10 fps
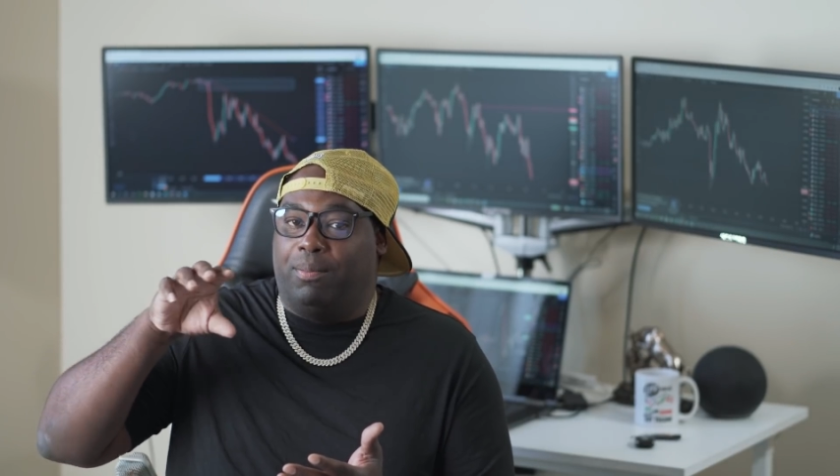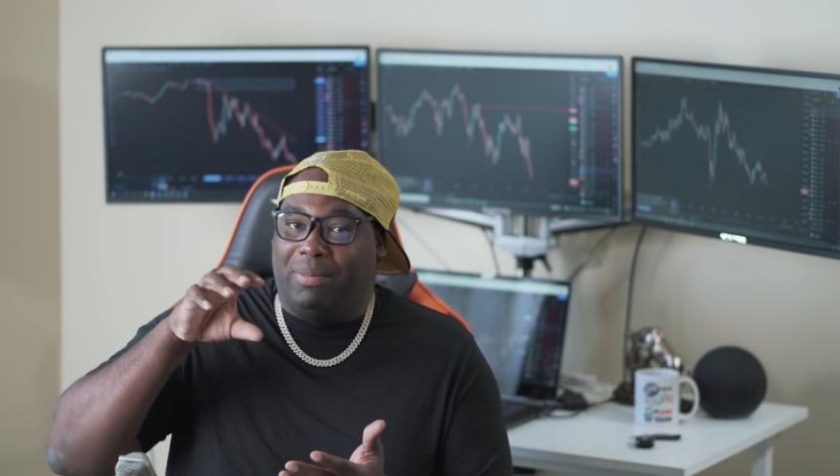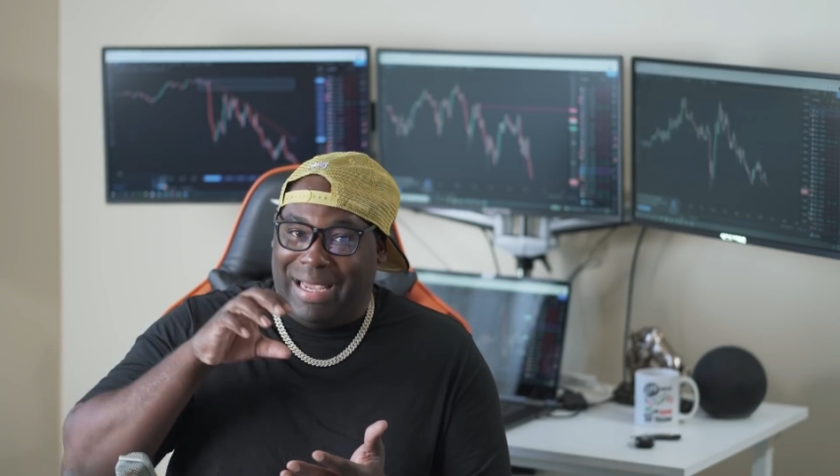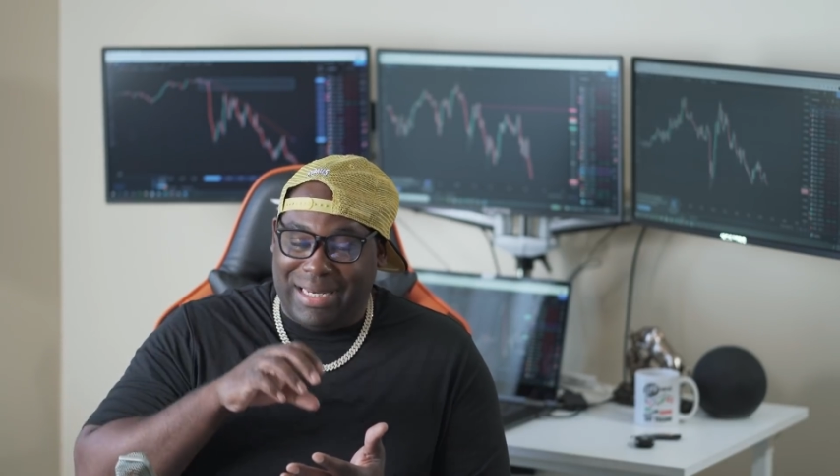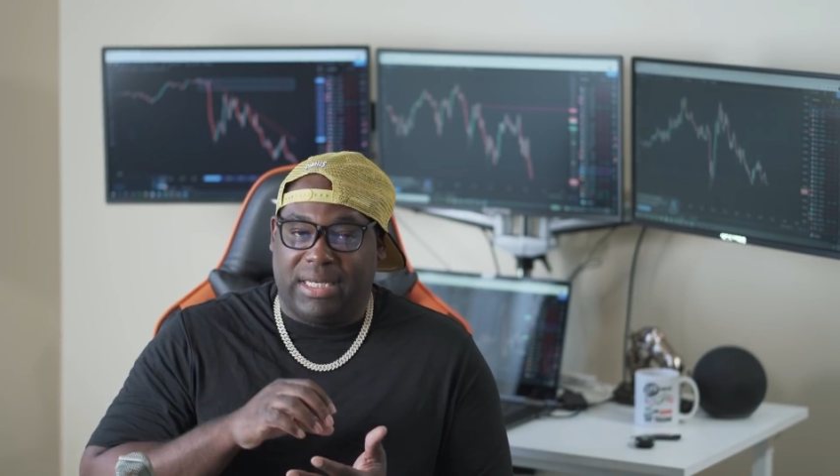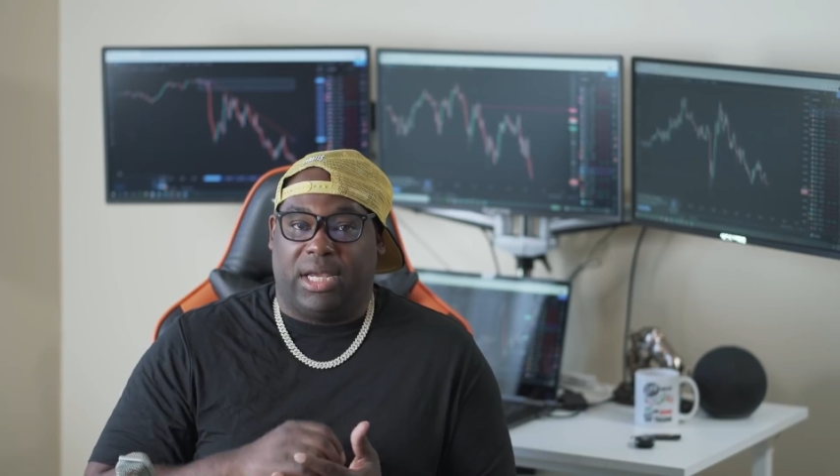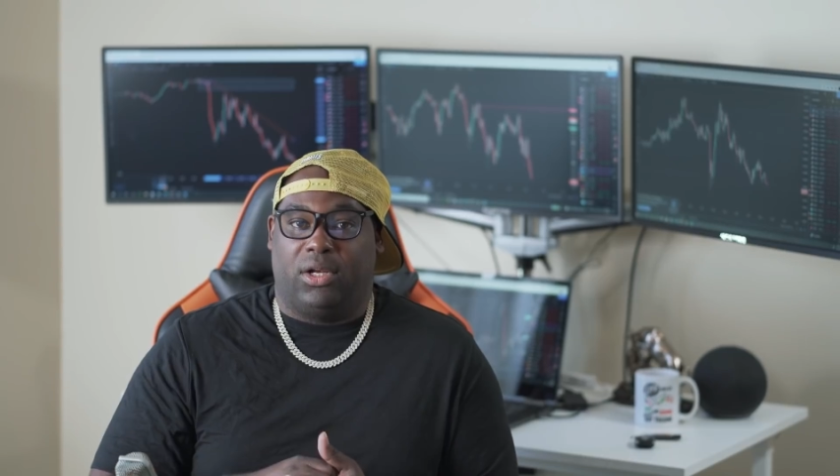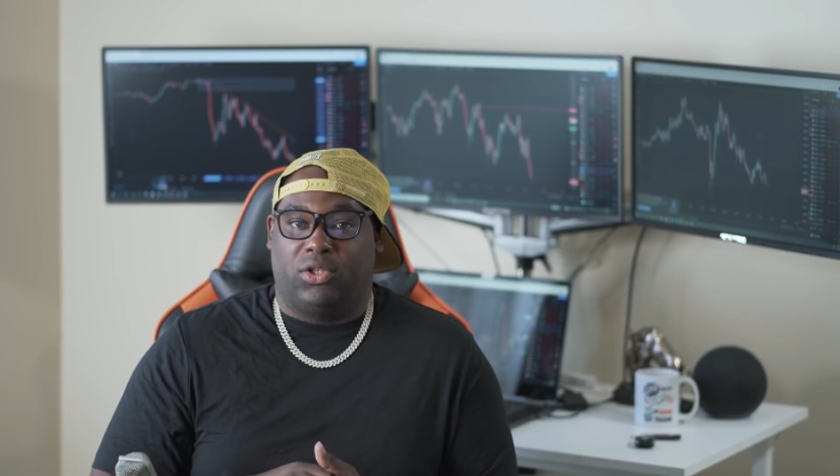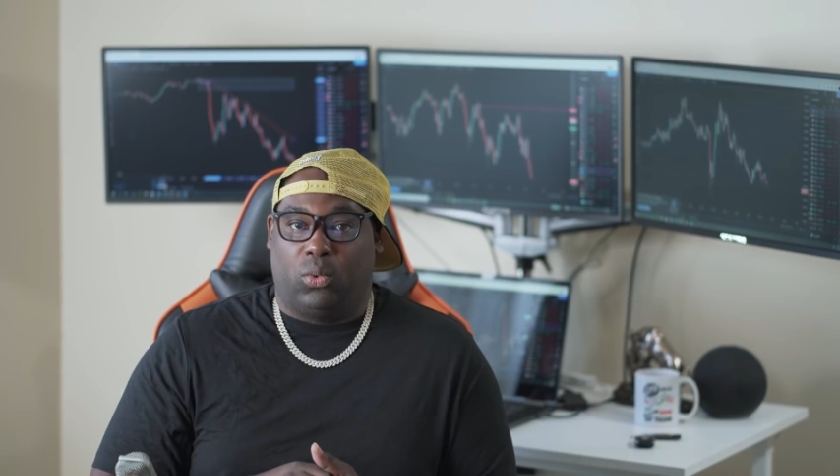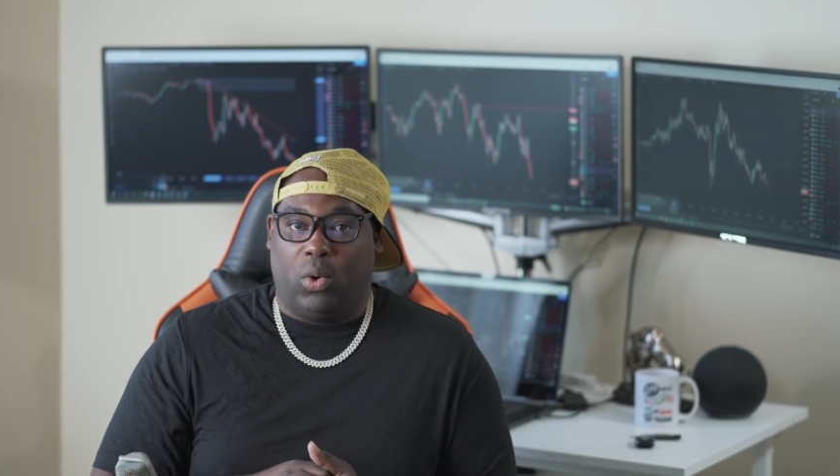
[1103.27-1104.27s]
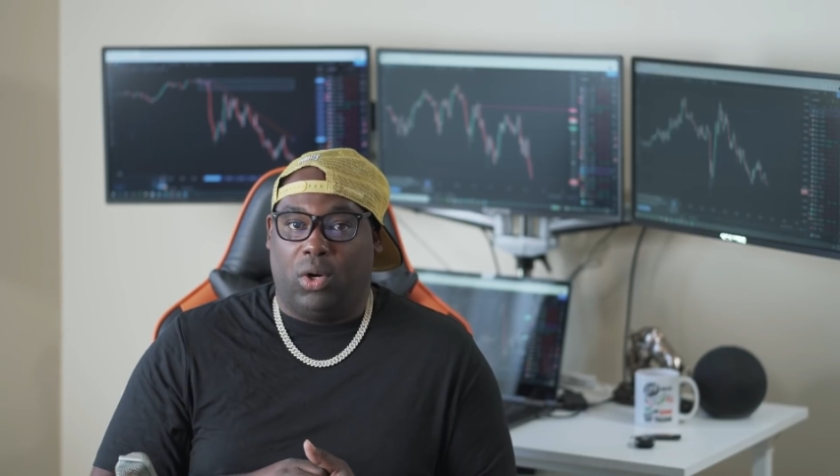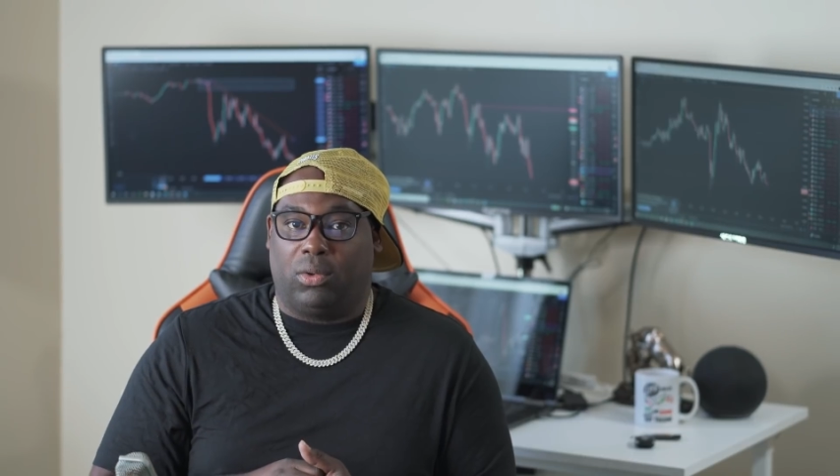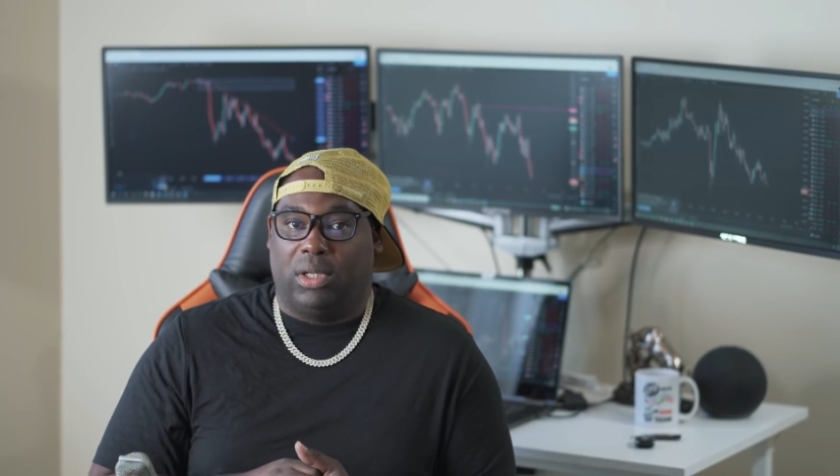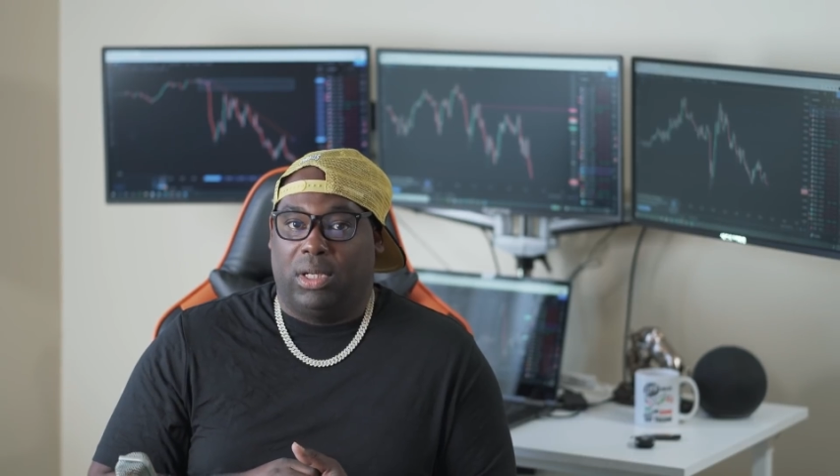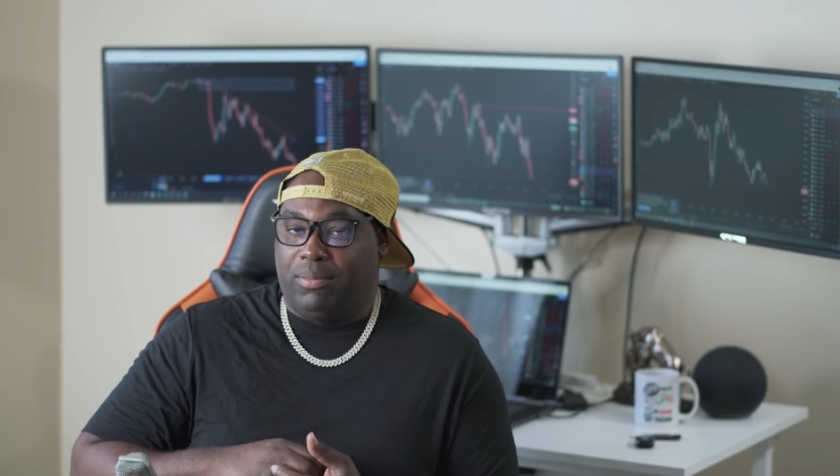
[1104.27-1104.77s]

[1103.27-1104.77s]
indicator to work,